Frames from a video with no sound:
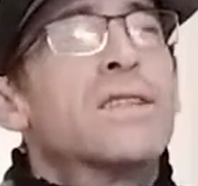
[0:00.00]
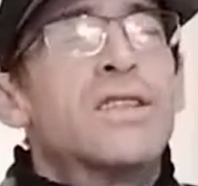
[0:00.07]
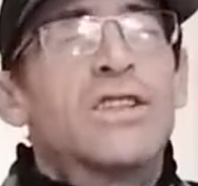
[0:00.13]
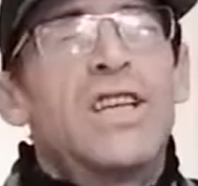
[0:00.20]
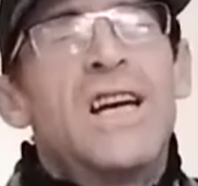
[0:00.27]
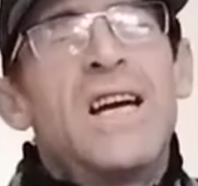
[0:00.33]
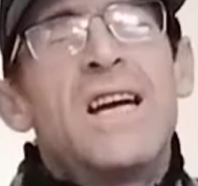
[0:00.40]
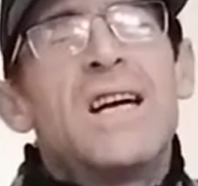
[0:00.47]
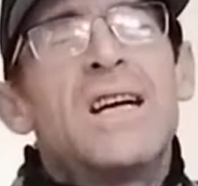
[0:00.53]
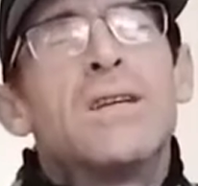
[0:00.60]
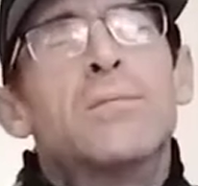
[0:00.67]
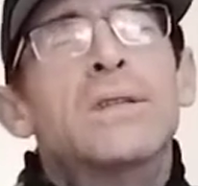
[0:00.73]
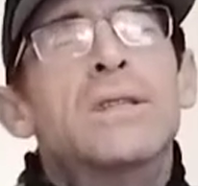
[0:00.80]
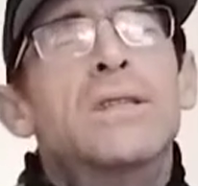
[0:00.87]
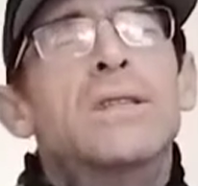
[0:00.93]

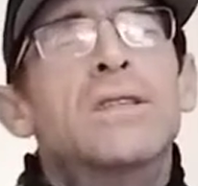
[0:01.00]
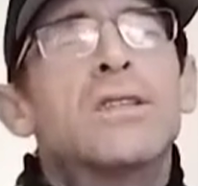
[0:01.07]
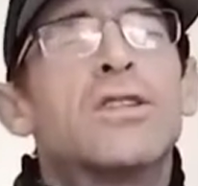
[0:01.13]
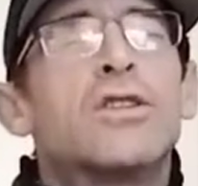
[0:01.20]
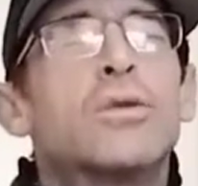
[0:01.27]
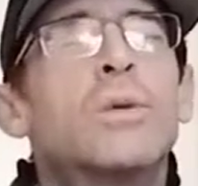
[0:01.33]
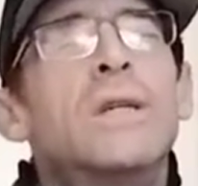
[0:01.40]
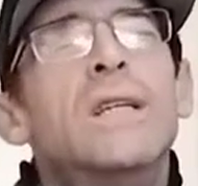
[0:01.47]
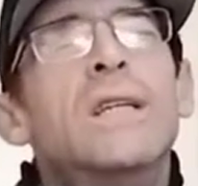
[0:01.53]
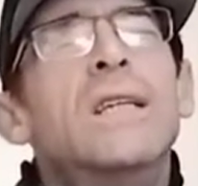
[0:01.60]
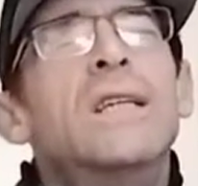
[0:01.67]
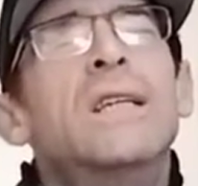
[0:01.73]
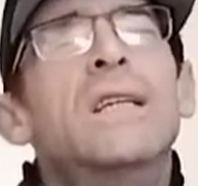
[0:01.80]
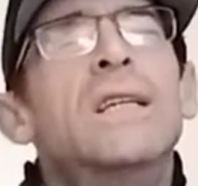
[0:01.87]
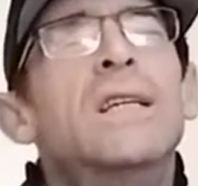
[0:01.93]
Jam is
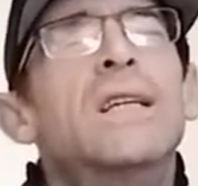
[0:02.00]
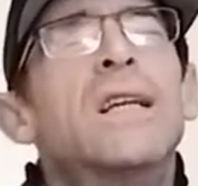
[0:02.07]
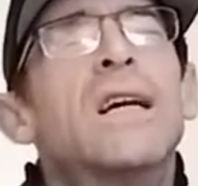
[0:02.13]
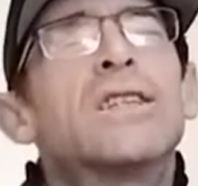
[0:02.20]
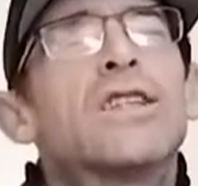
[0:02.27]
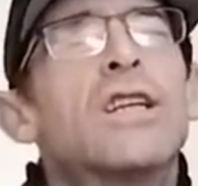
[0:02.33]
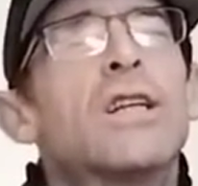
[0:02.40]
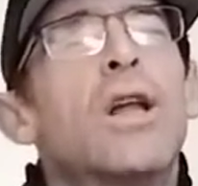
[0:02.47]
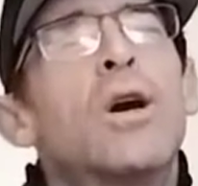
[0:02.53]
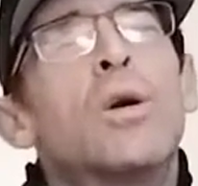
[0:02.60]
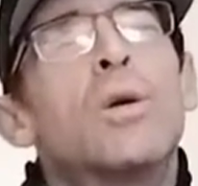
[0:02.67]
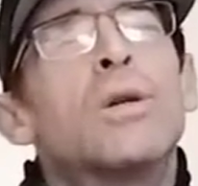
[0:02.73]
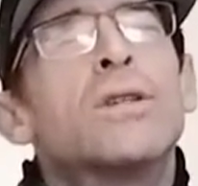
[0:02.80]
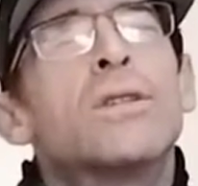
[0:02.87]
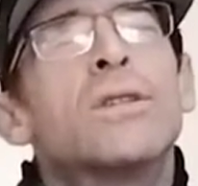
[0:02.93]
sweet as she
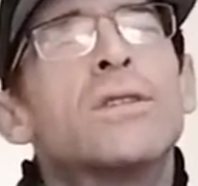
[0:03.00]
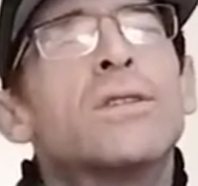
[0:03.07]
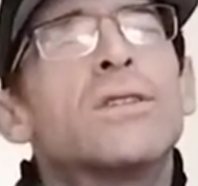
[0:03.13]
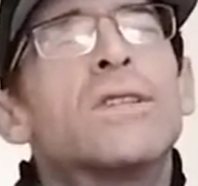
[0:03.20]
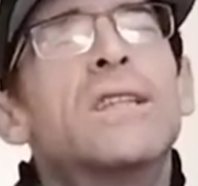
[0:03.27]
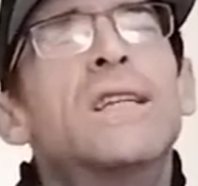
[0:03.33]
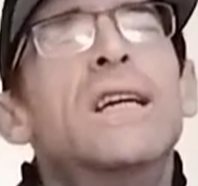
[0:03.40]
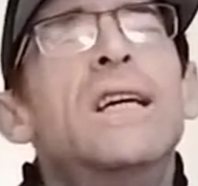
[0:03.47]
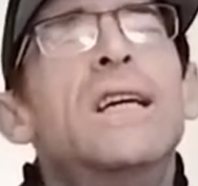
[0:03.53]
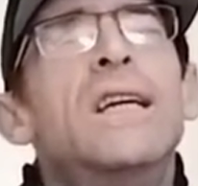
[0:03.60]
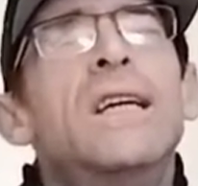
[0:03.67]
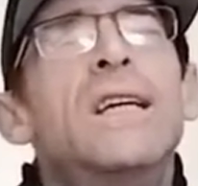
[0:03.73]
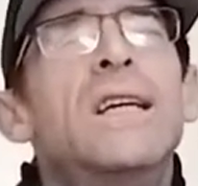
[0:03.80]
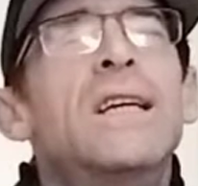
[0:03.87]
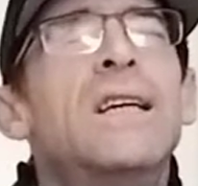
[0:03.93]
lowers the
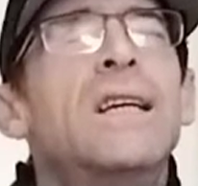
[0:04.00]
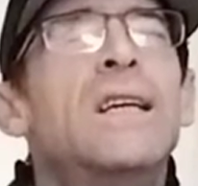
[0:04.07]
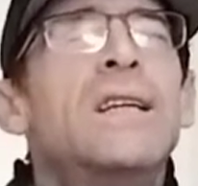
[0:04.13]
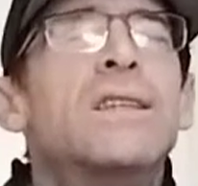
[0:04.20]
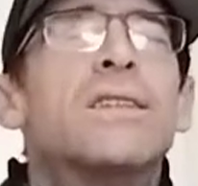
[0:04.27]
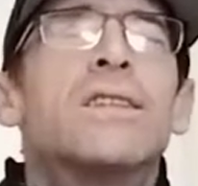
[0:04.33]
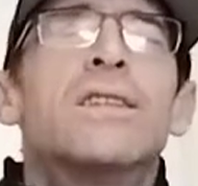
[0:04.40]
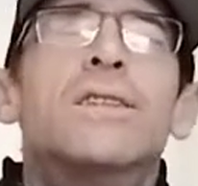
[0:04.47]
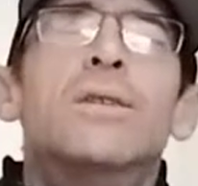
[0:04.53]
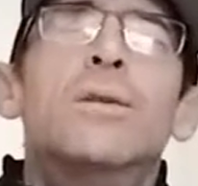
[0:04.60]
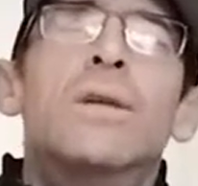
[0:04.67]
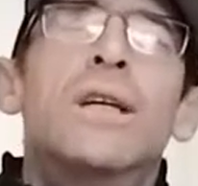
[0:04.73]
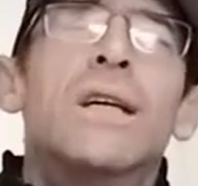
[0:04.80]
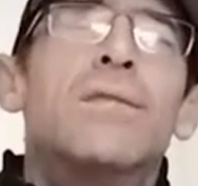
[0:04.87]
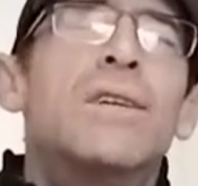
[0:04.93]
heat to
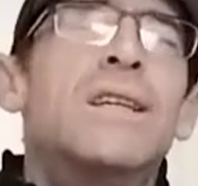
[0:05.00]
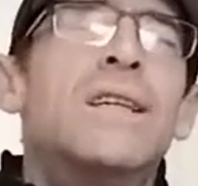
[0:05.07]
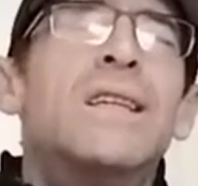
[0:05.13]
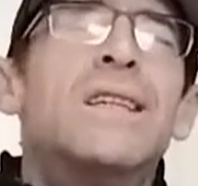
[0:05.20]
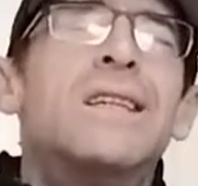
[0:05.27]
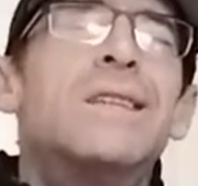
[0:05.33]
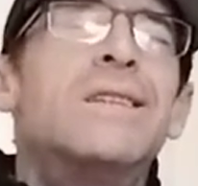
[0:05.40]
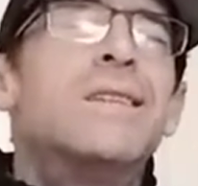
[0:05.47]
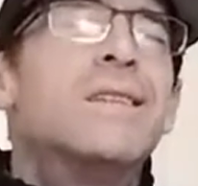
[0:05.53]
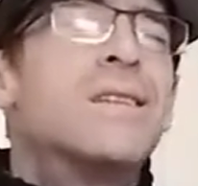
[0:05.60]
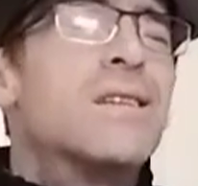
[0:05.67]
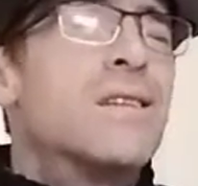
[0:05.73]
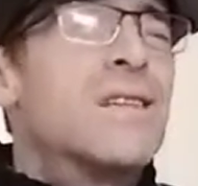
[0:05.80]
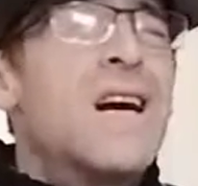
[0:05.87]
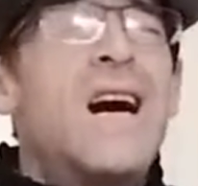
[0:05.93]
give it
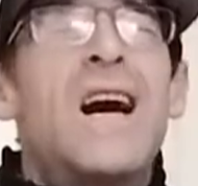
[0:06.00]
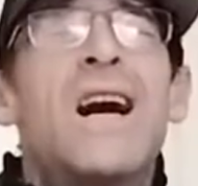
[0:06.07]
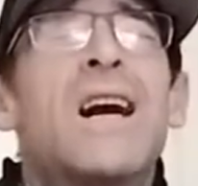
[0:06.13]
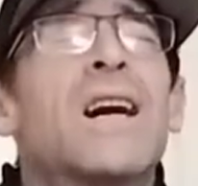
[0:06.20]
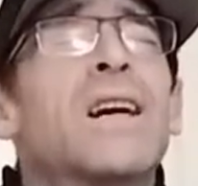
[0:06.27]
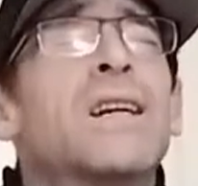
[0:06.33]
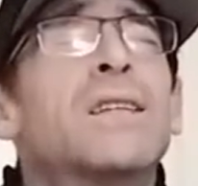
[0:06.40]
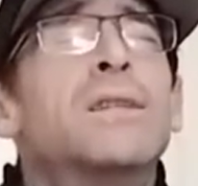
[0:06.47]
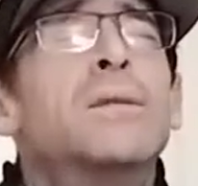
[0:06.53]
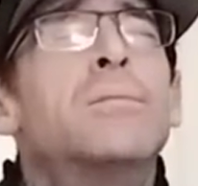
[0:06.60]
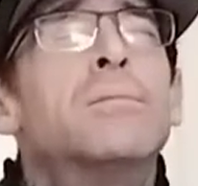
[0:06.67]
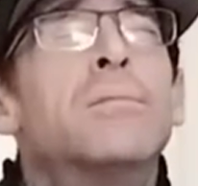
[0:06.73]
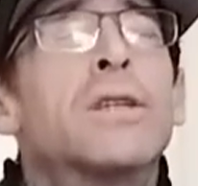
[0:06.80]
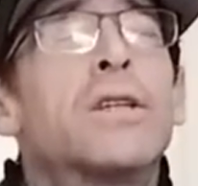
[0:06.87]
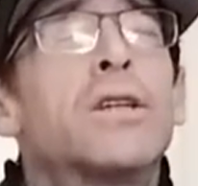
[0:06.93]

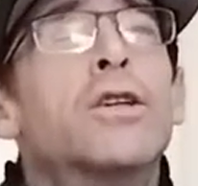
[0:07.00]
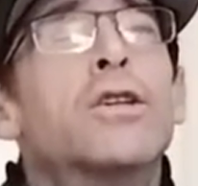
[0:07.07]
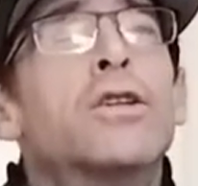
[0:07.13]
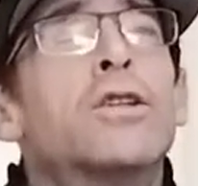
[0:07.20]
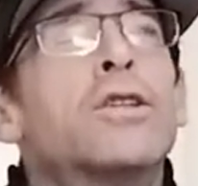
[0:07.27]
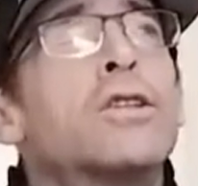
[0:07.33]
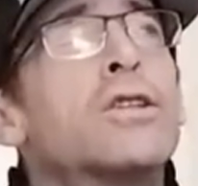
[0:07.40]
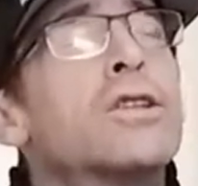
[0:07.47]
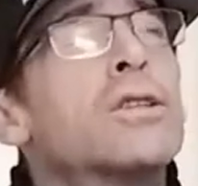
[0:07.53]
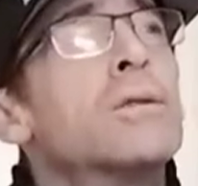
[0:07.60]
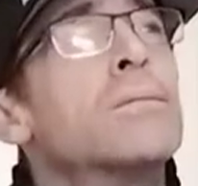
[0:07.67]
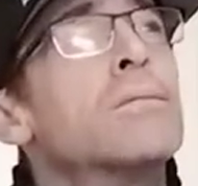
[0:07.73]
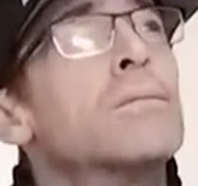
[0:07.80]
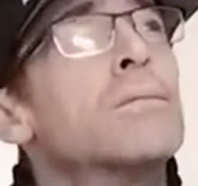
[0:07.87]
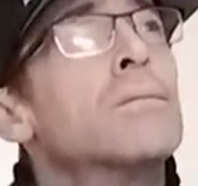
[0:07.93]
time to
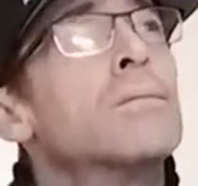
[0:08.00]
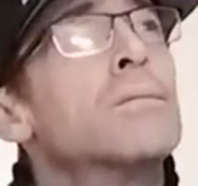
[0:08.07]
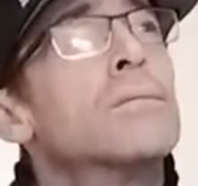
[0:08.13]
cook.